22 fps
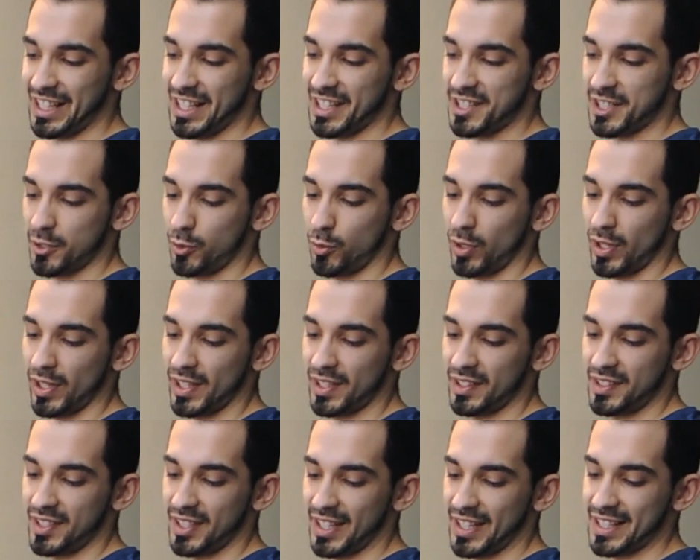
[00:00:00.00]
It's quite
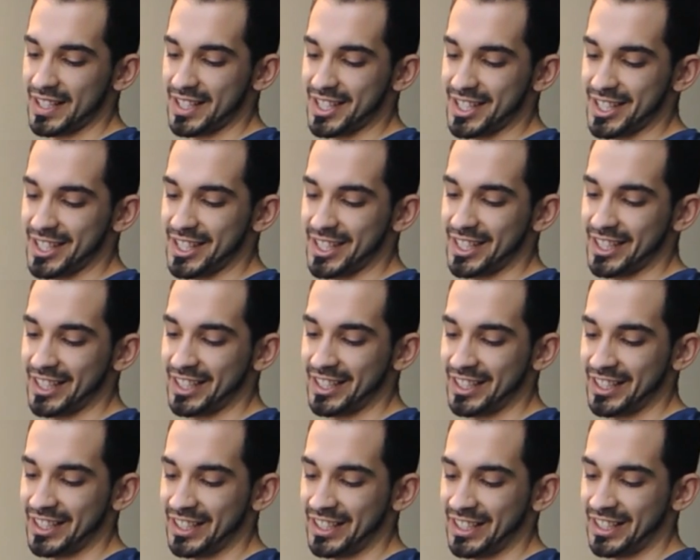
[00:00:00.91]
intense.
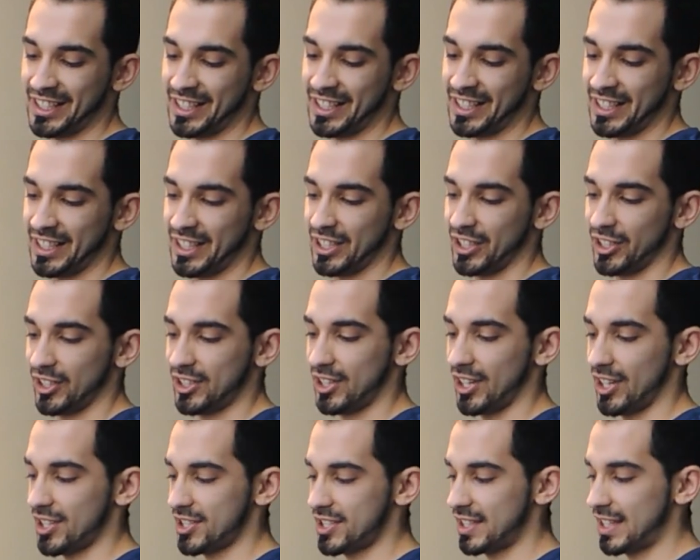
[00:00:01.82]

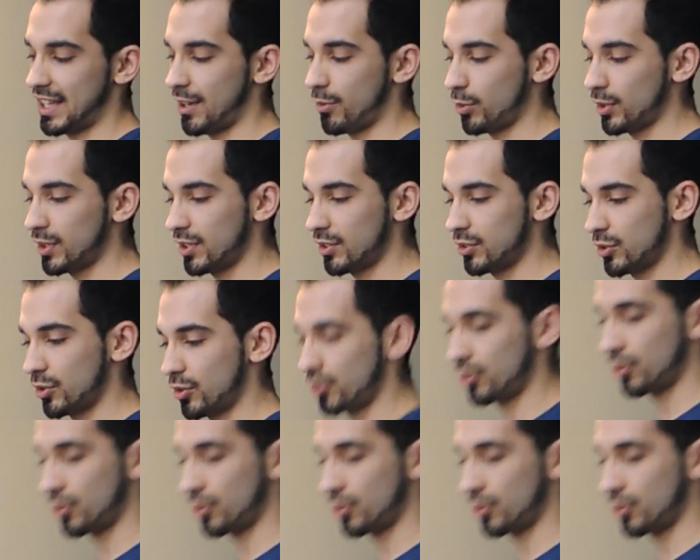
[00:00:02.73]
Okay, so now we're going to